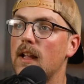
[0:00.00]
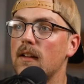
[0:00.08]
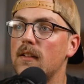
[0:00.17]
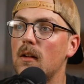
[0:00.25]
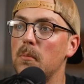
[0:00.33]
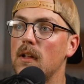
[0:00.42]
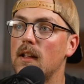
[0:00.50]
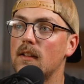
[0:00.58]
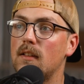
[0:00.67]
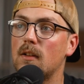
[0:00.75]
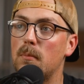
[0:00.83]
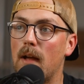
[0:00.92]
Next up is
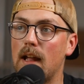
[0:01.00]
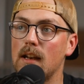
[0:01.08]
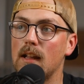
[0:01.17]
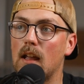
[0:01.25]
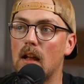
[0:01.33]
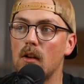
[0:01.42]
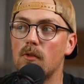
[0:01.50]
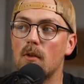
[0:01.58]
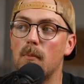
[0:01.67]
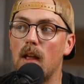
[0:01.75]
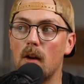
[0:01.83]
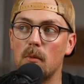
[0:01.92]
this batting cage
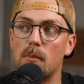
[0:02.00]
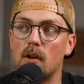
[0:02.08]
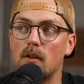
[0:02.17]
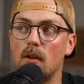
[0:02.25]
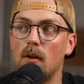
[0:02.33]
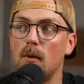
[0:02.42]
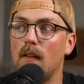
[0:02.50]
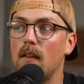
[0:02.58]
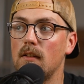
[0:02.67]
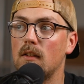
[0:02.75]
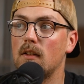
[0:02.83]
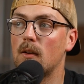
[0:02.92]
from Edilberto, and
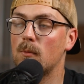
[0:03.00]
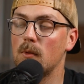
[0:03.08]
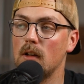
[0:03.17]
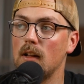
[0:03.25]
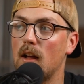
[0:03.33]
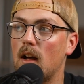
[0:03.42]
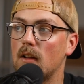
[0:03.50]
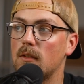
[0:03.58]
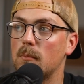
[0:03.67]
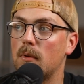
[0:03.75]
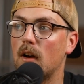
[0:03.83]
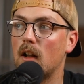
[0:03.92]
this is a really
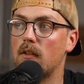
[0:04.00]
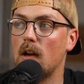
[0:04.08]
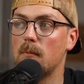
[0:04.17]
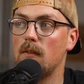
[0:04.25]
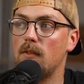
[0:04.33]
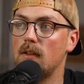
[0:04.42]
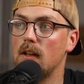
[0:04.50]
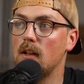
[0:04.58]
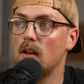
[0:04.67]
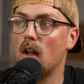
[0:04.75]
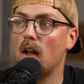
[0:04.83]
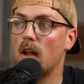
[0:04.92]
awesome project. We've
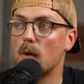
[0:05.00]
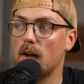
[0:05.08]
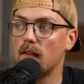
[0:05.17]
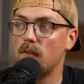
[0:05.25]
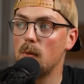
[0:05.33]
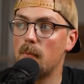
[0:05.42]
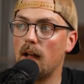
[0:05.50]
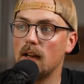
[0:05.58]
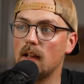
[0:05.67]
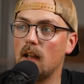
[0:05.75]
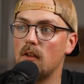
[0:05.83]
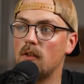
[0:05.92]
seen quite a few
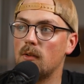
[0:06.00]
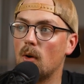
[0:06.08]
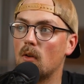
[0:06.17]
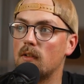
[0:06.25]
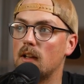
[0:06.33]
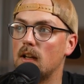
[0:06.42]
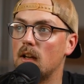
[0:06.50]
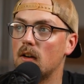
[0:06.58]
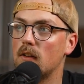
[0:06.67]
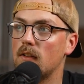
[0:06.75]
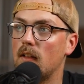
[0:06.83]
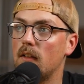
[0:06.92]
batting cages over the
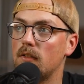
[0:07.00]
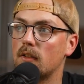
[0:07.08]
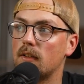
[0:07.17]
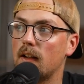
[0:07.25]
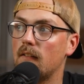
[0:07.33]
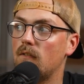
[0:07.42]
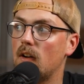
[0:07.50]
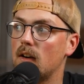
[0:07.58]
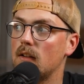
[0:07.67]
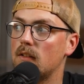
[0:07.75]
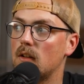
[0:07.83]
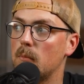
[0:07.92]
years, and this looks like a
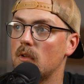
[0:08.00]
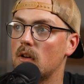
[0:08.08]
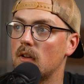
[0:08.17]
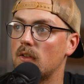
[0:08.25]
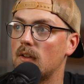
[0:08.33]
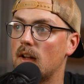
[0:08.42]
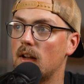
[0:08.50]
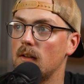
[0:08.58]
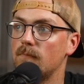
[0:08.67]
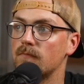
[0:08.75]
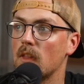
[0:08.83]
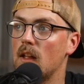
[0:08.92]
very similar
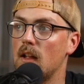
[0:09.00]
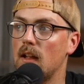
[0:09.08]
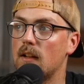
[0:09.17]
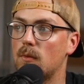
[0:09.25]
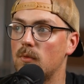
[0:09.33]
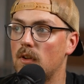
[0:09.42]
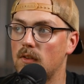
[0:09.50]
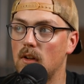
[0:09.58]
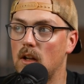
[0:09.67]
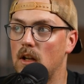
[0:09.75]
design. It's just a